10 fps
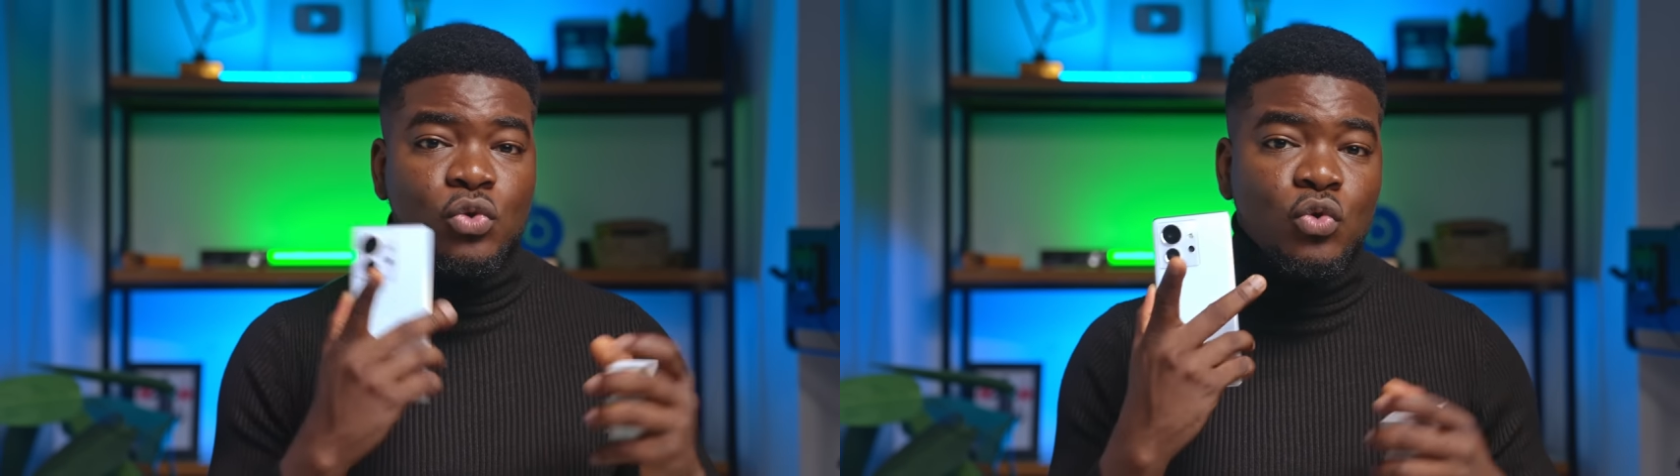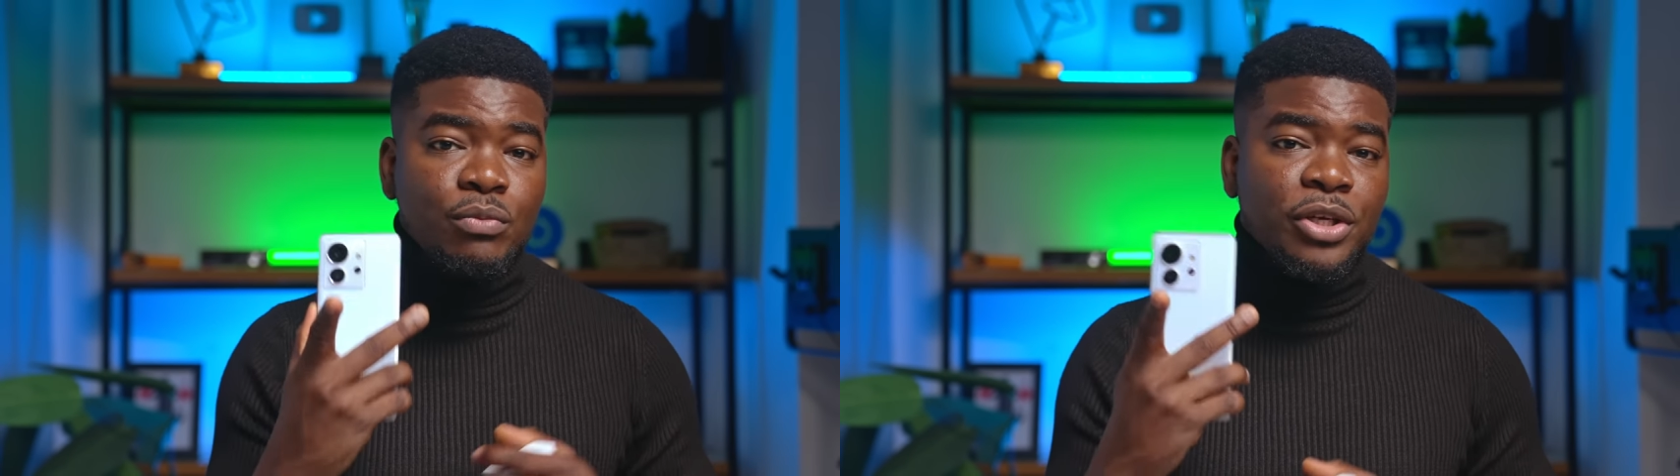
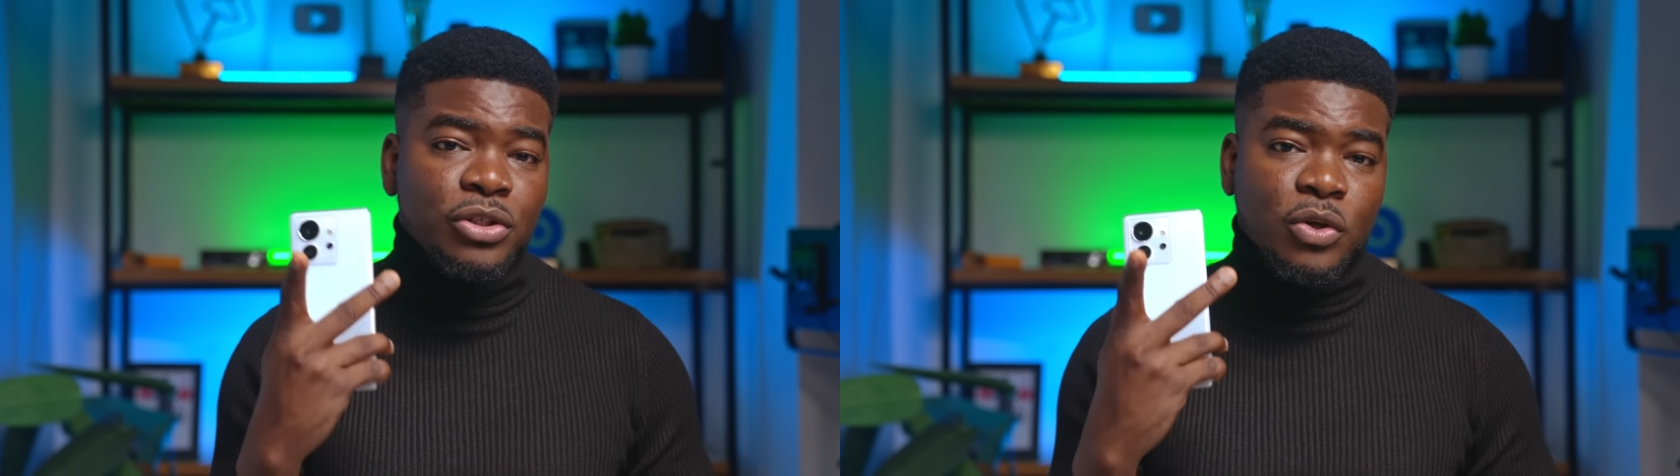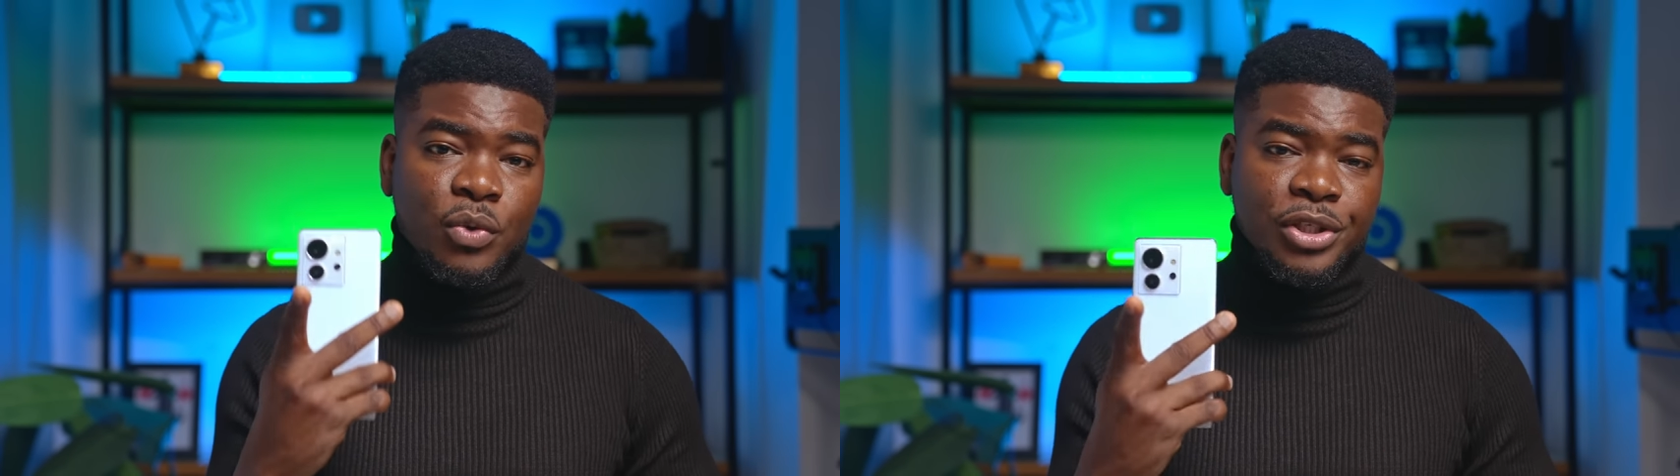two
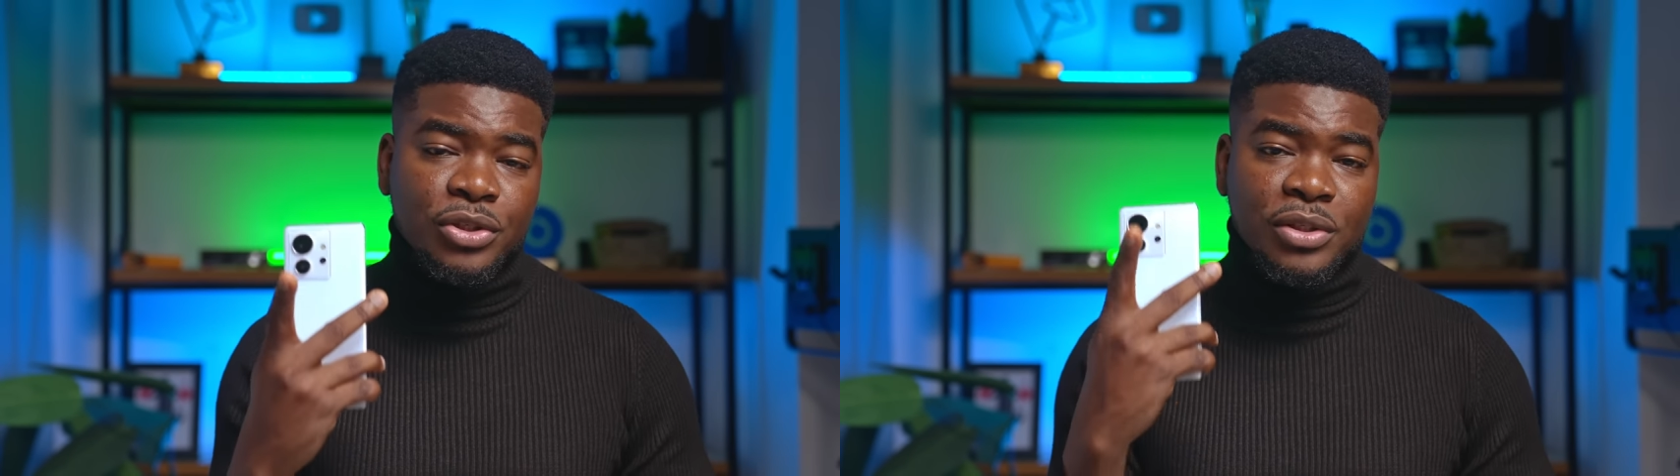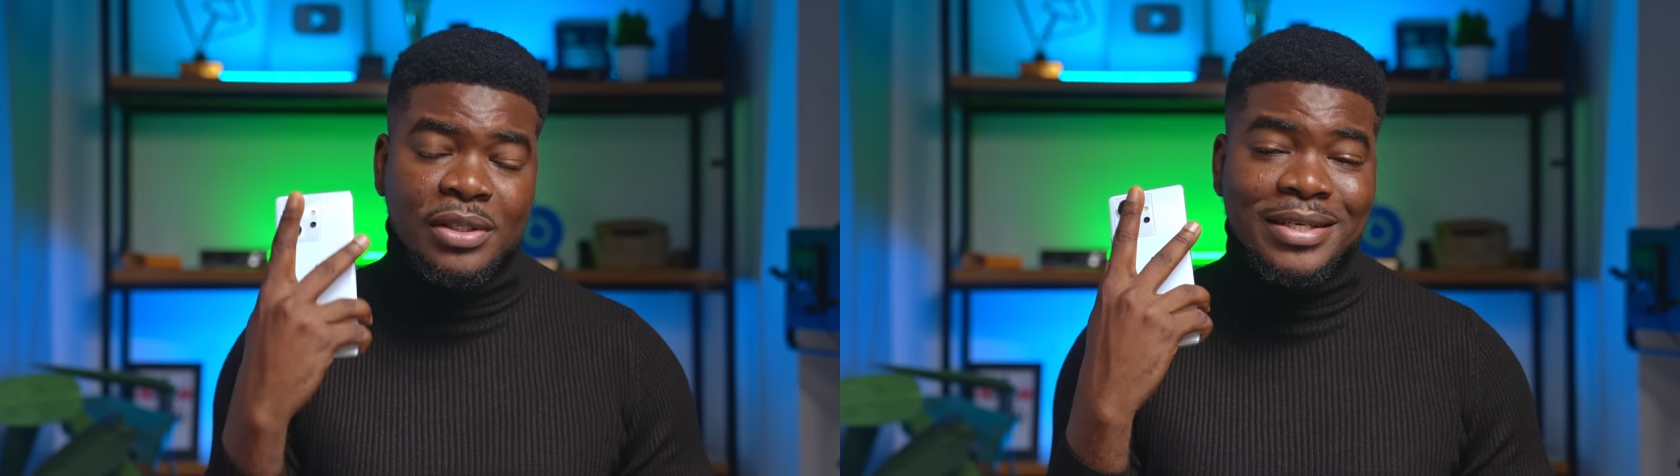major
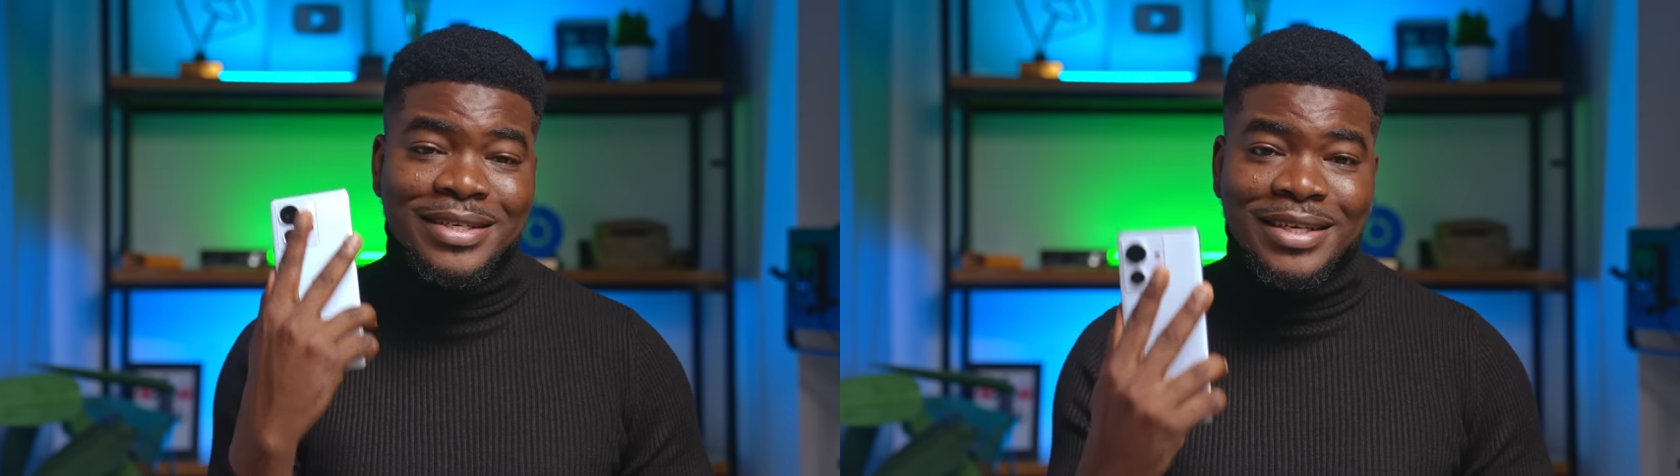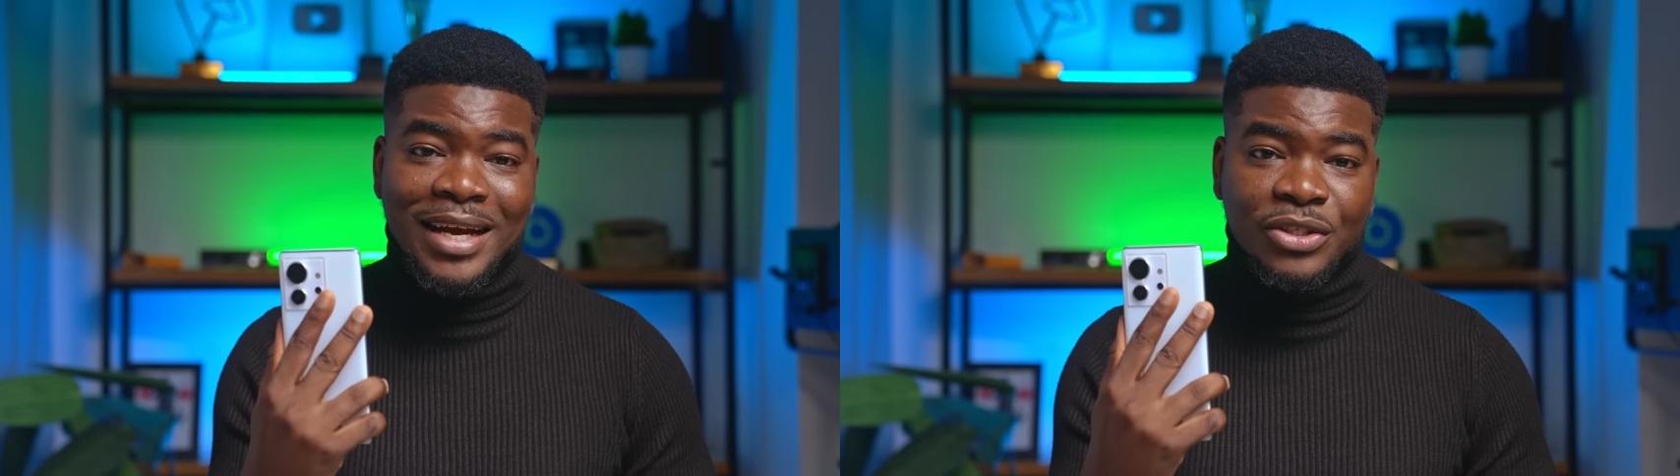questions
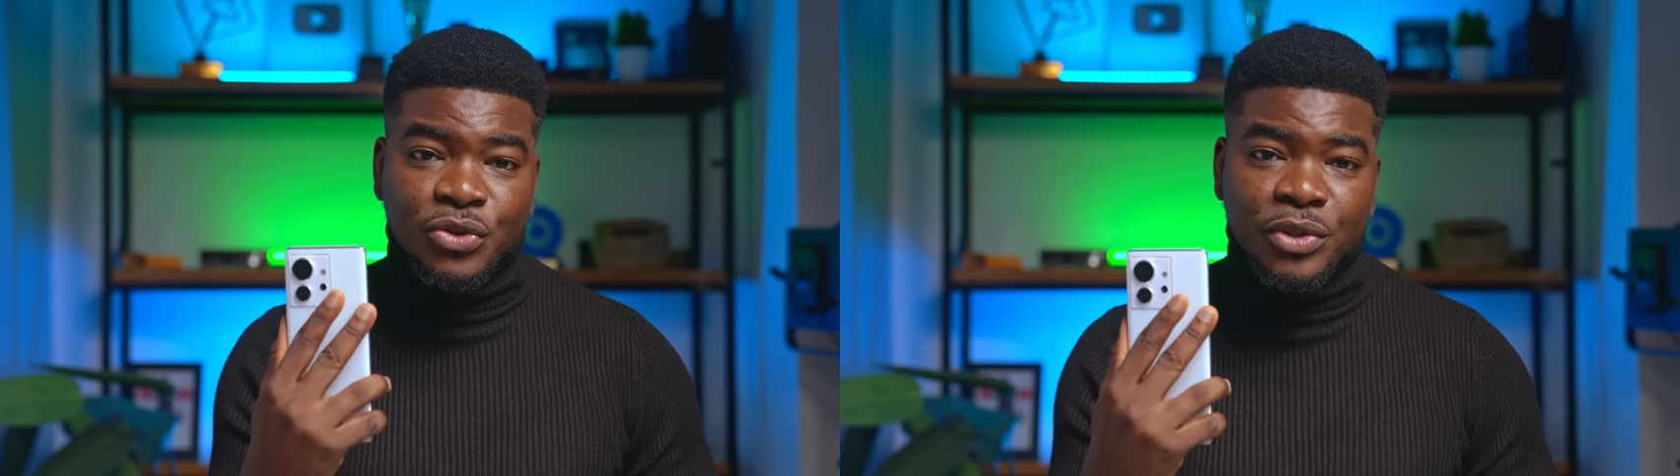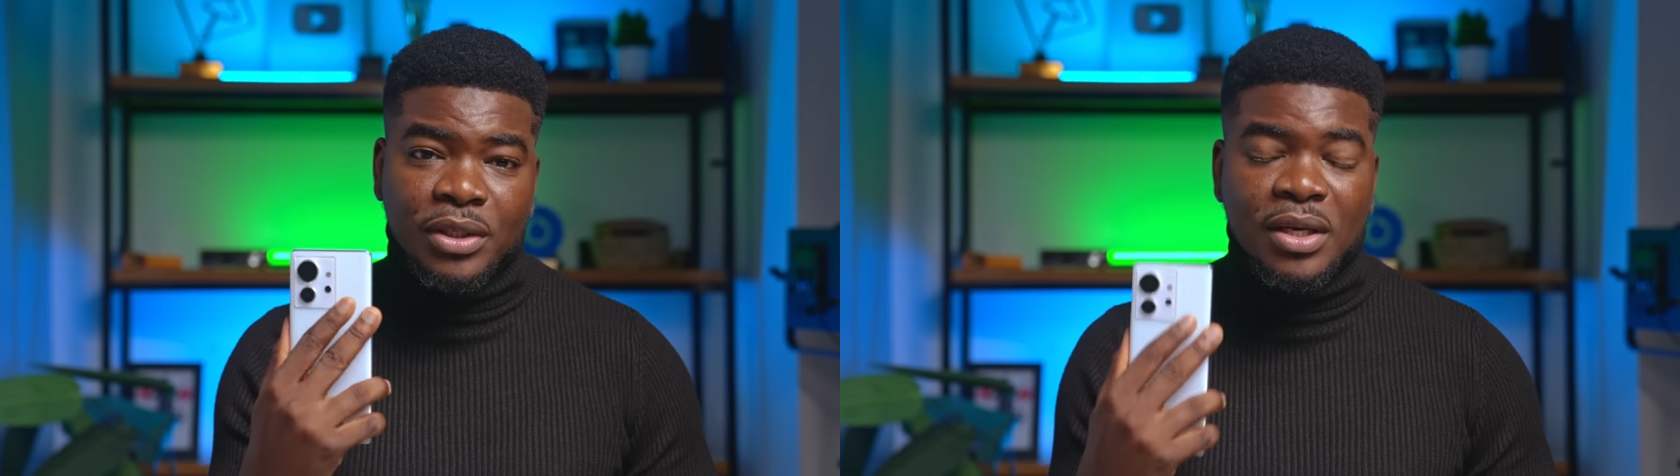need
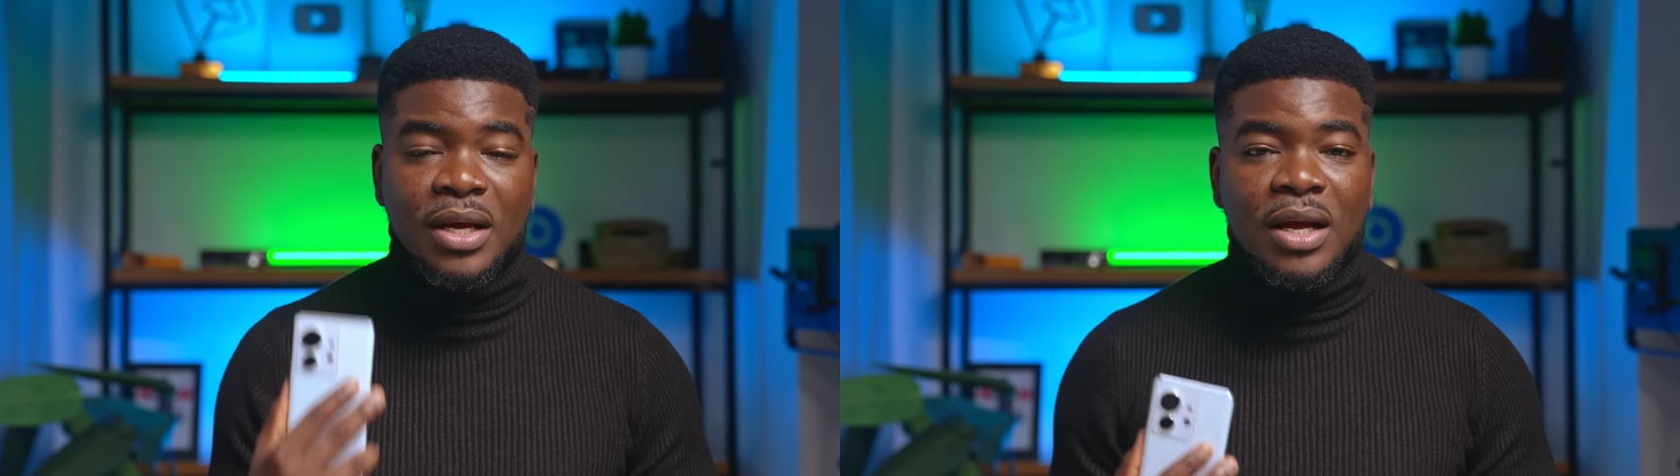answering.